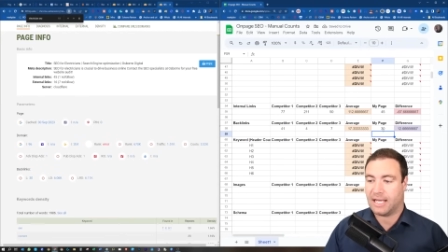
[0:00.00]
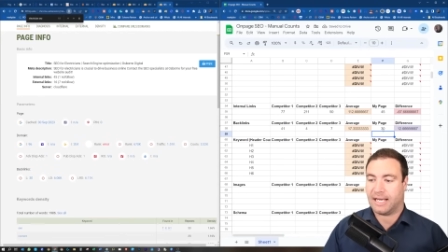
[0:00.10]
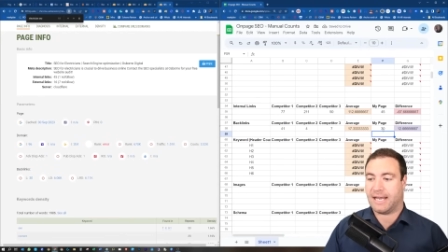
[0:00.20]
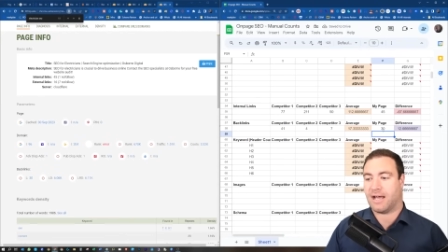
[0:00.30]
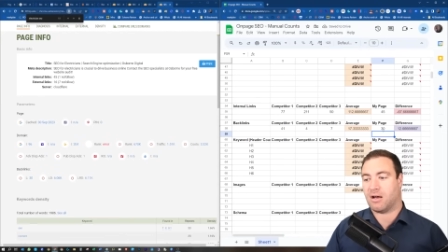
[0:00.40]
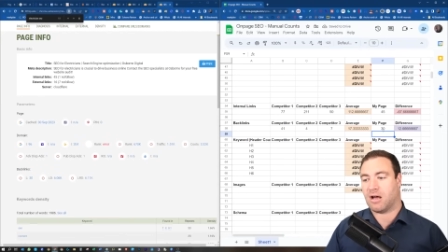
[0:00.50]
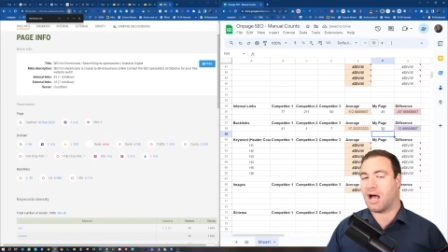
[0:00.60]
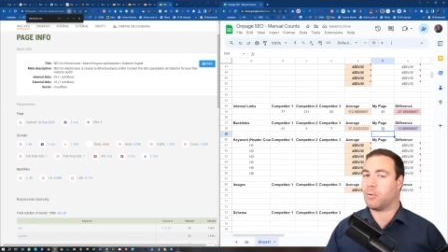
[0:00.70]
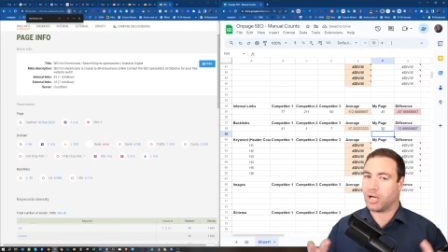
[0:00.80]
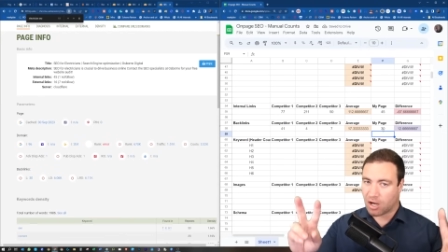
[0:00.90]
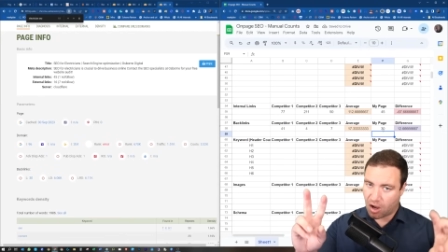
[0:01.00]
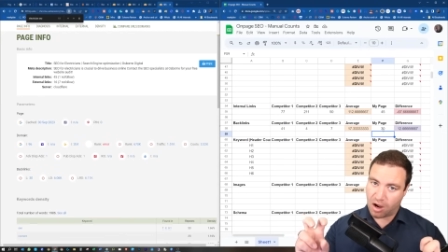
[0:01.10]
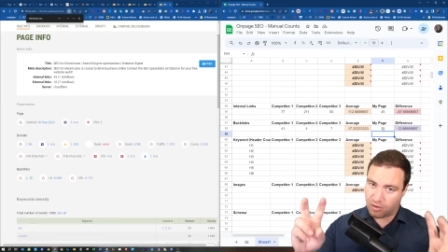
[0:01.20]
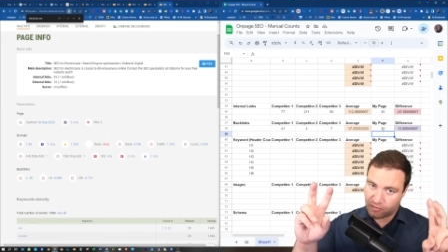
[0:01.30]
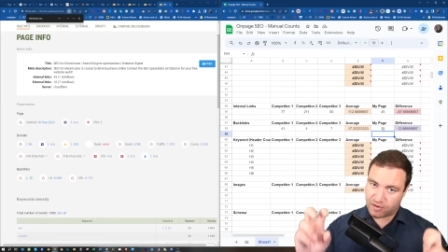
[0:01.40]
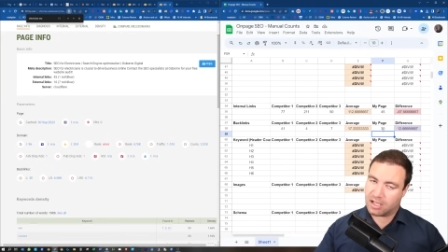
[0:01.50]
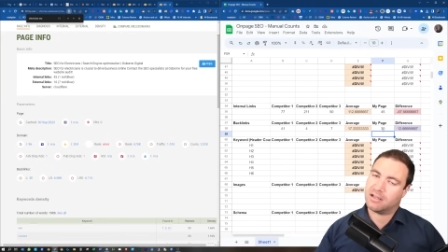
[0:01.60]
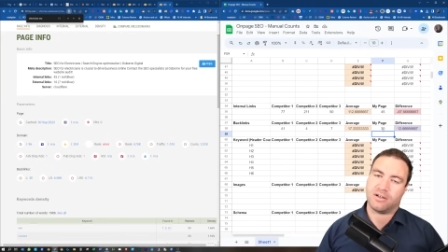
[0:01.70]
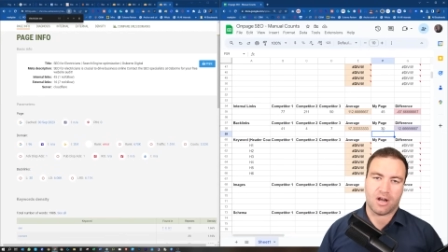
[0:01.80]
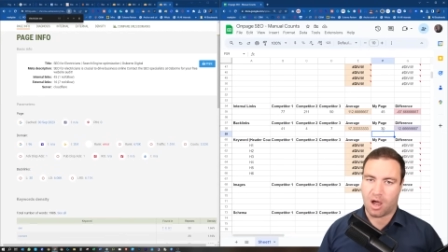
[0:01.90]
Now, are we over?
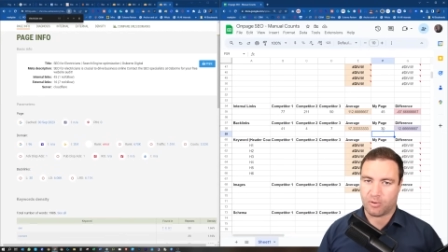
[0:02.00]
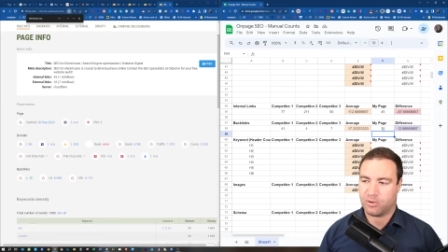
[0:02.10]
No.